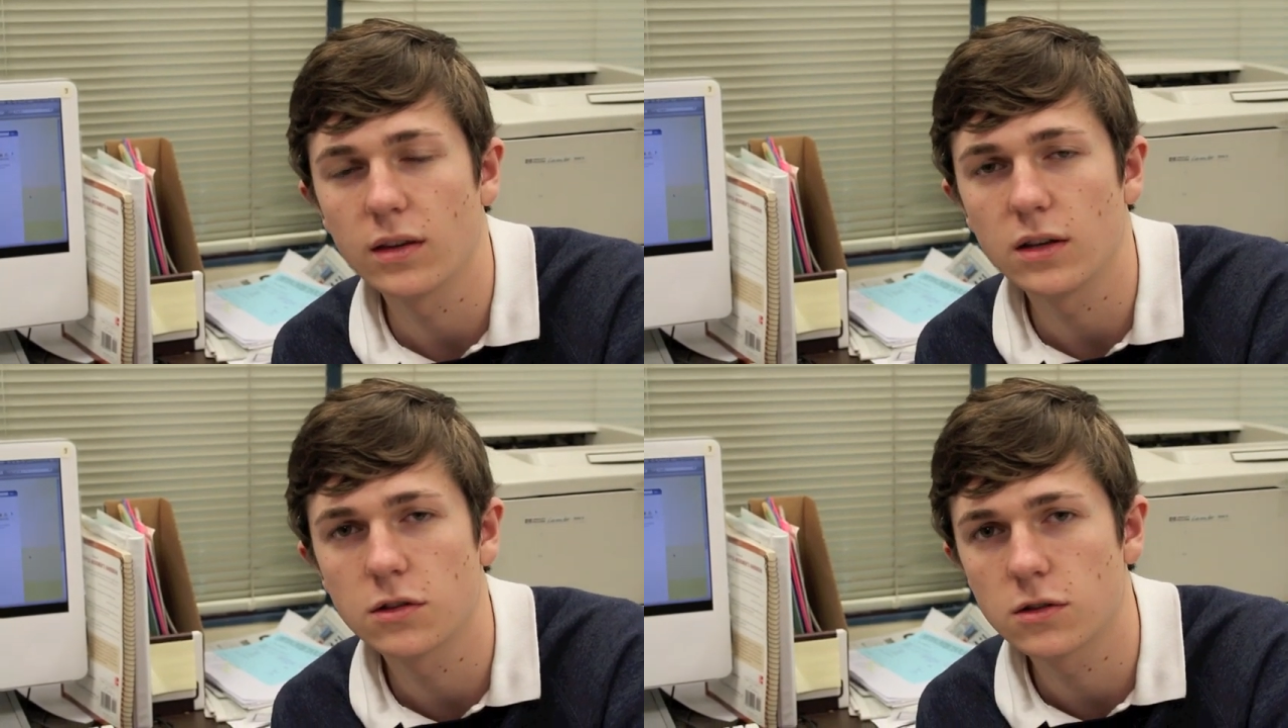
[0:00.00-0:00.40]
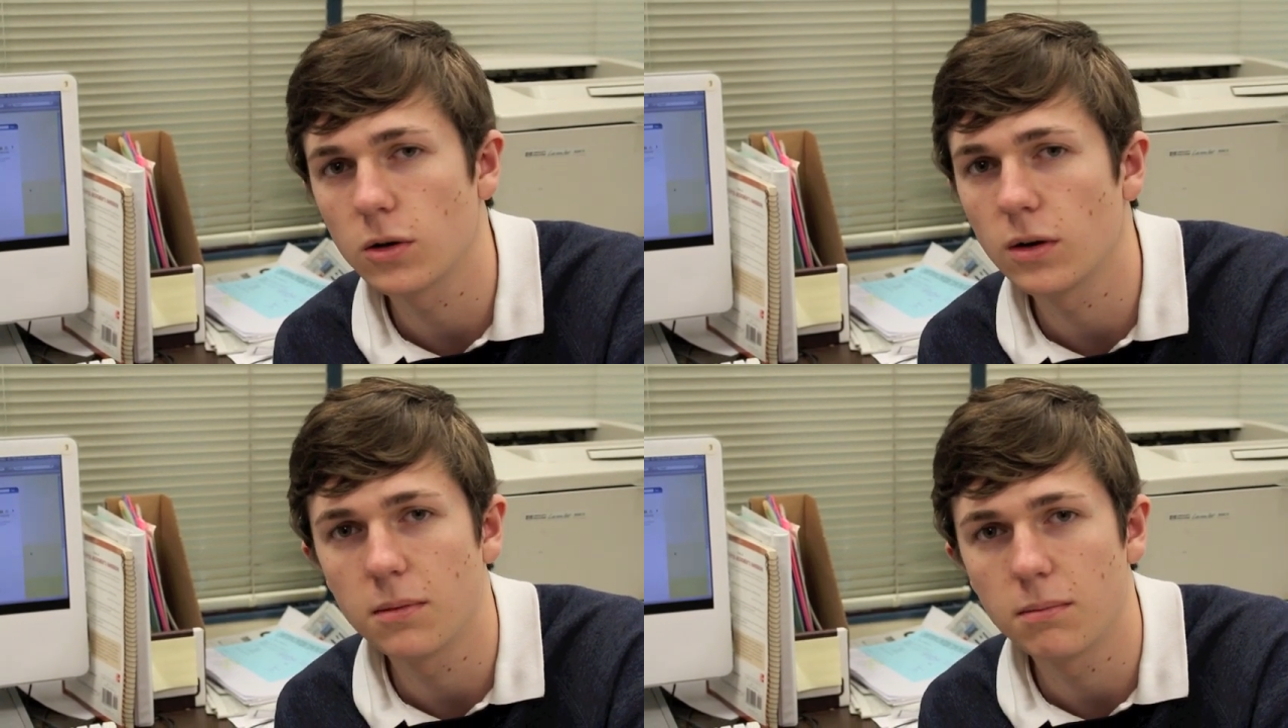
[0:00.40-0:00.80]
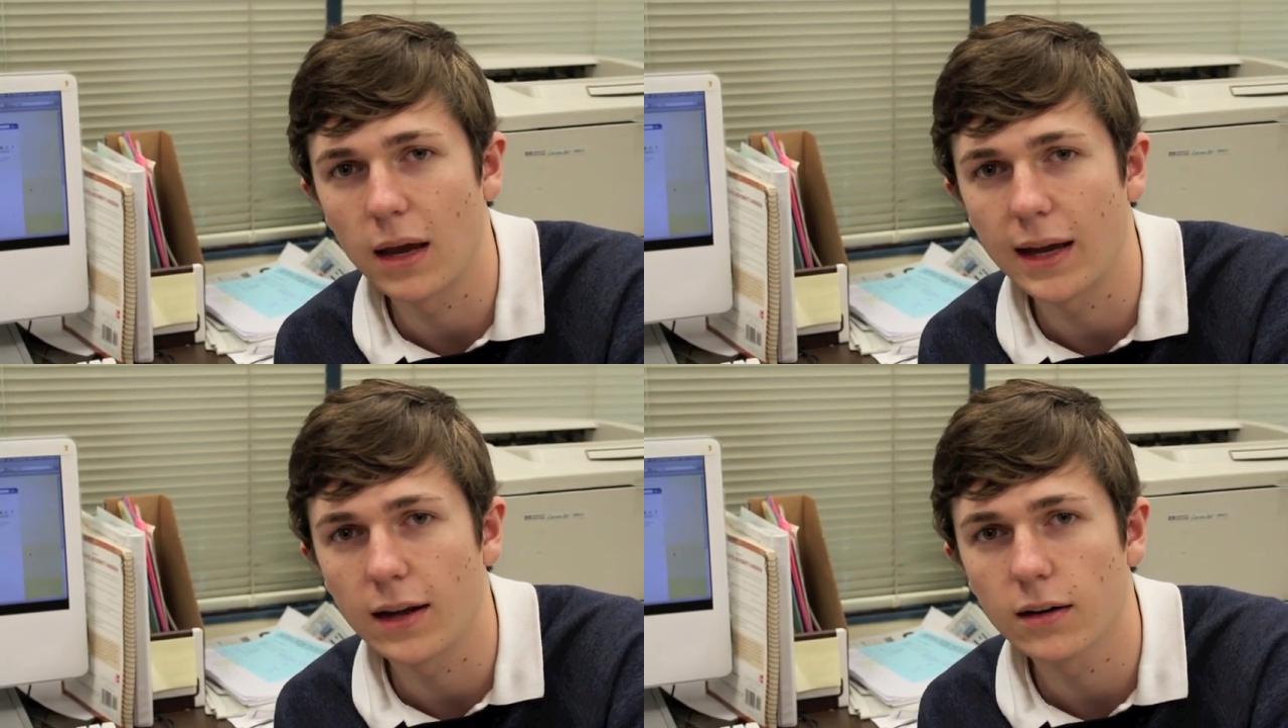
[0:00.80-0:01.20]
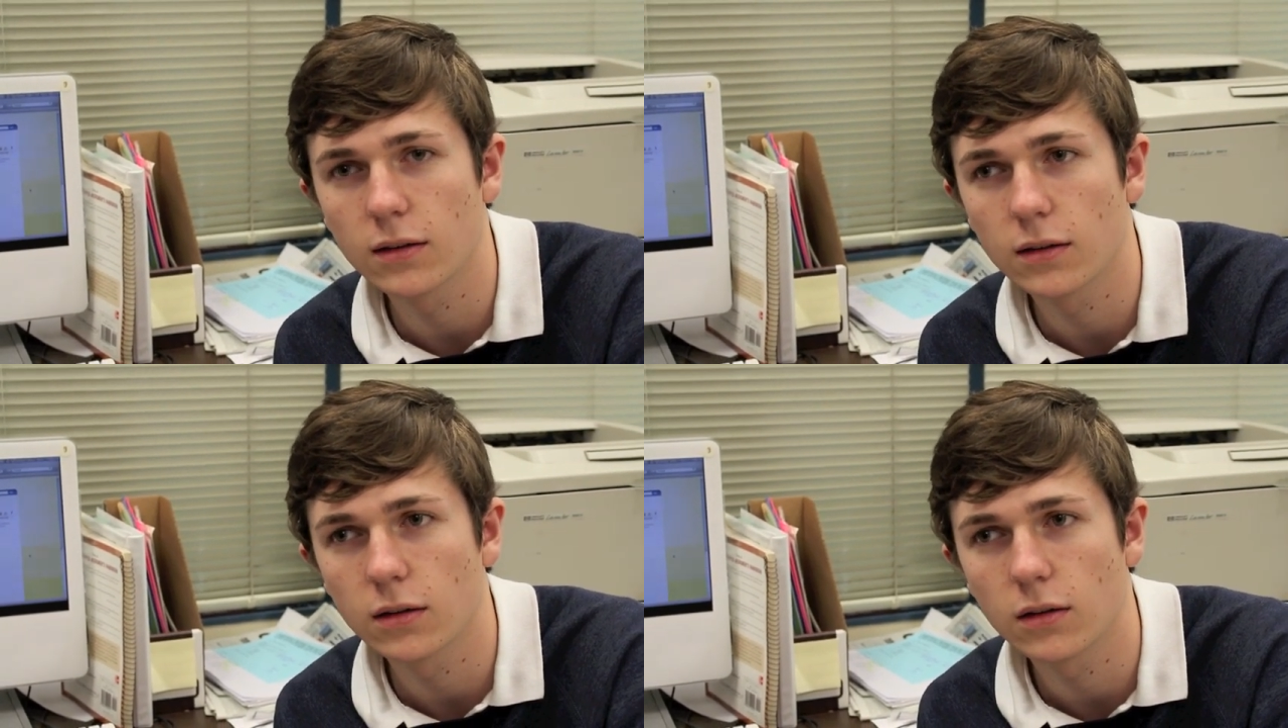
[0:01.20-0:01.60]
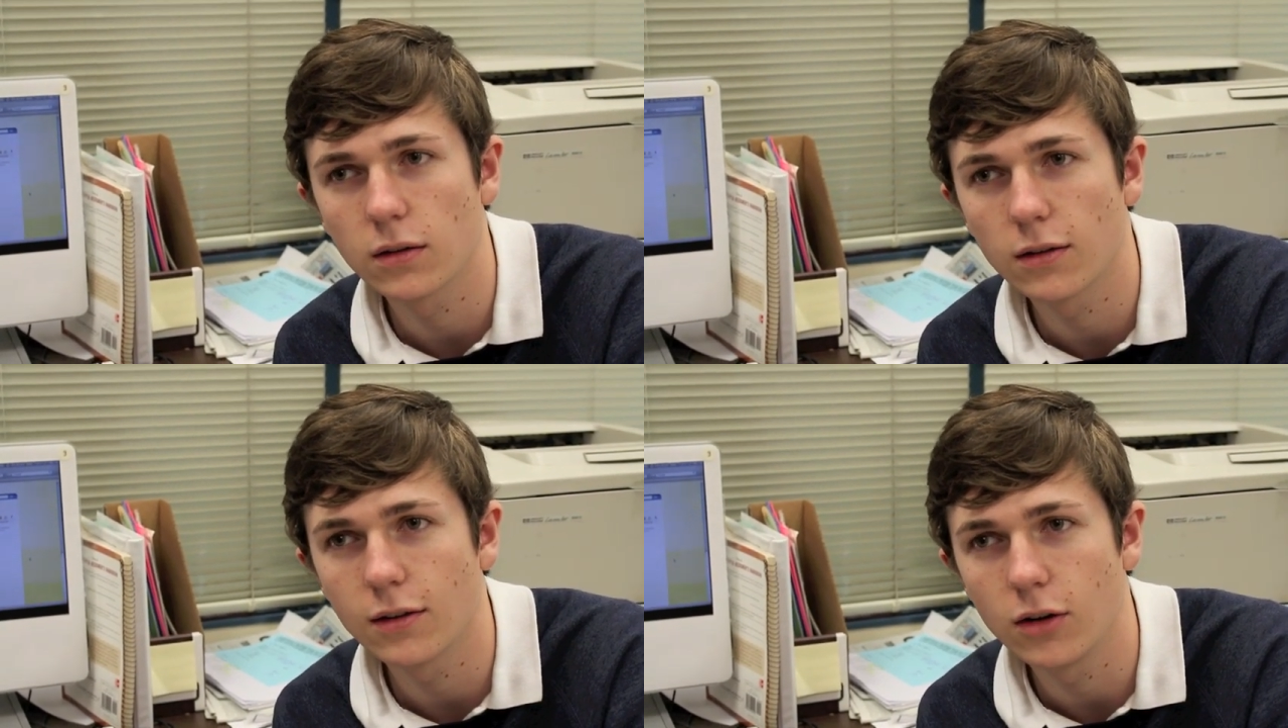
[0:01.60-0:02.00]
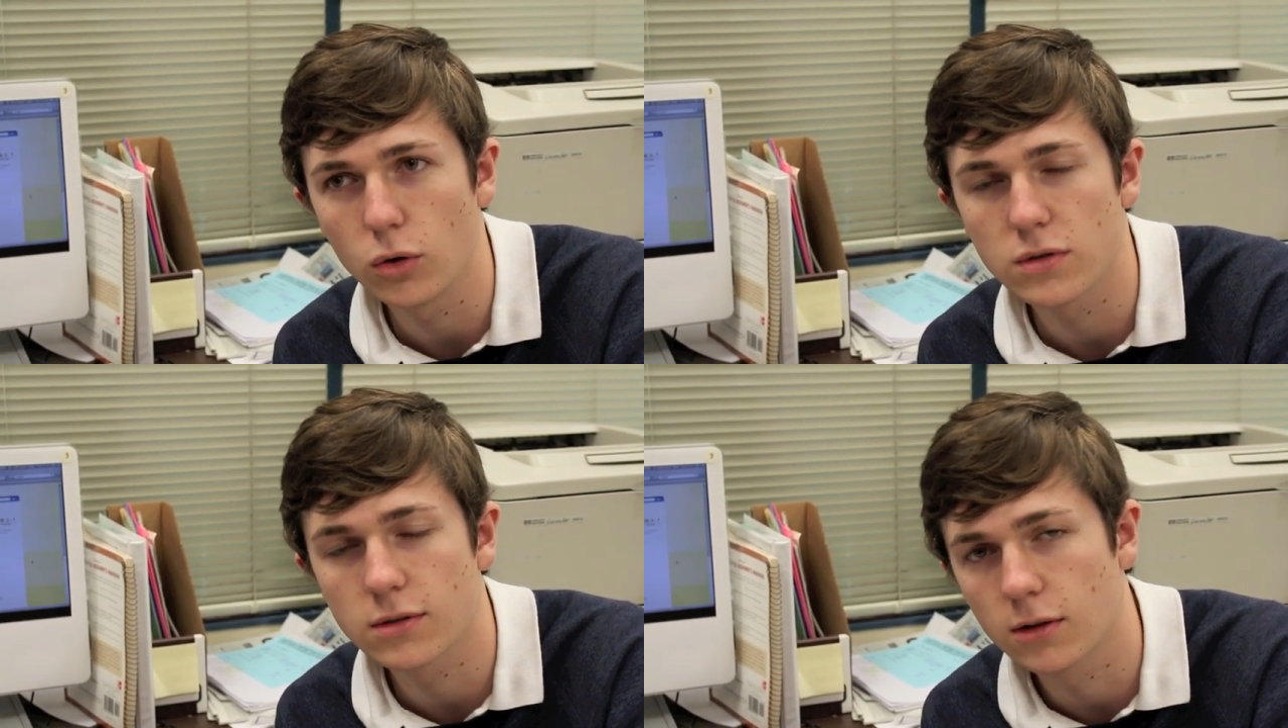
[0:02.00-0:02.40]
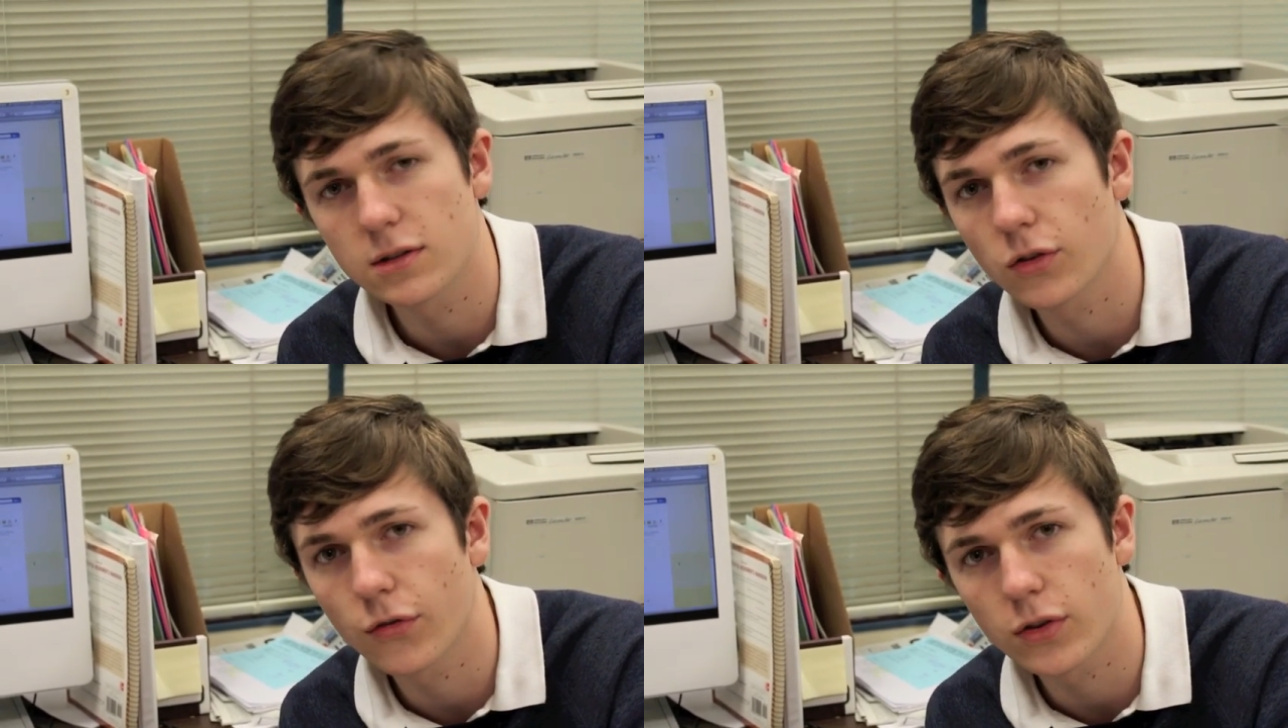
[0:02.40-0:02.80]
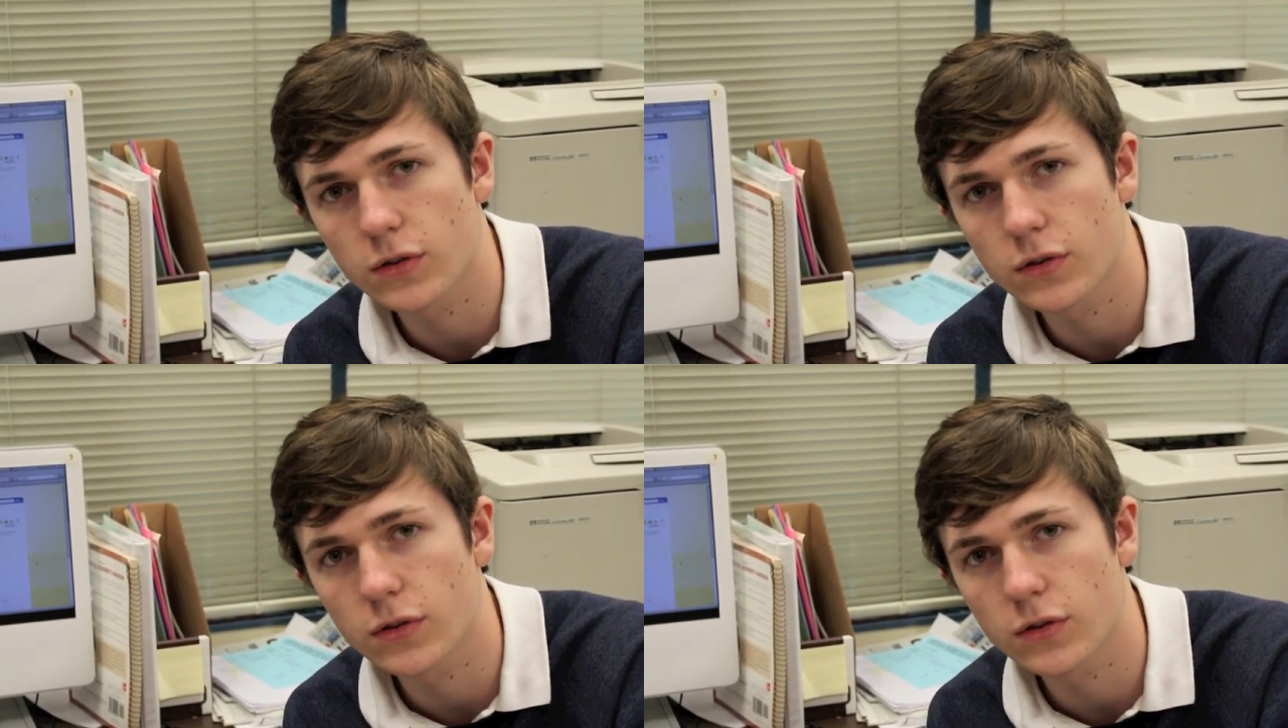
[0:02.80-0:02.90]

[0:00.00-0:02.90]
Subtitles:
the student-made news sources for the